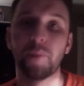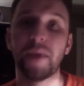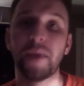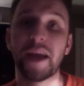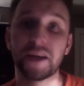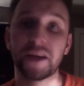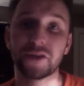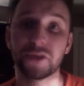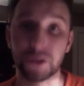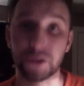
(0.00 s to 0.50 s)

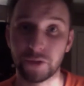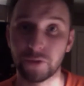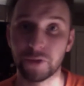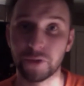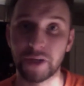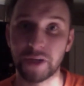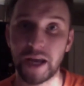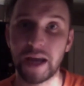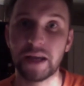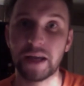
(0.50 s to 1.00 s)
actually
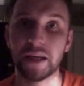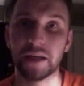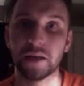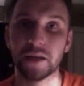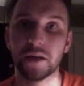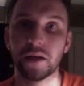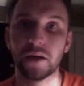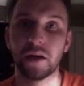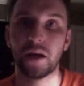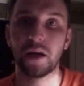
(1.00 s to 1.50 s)

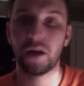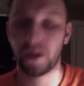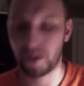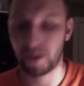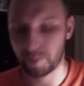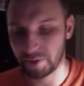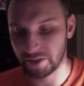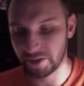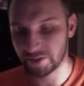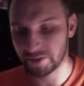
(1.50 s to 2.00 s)
creating a
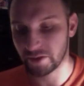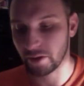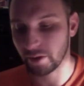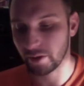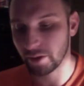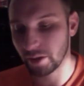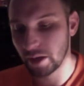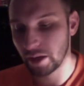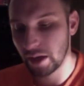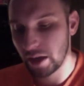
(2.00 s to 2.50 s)
piece of art.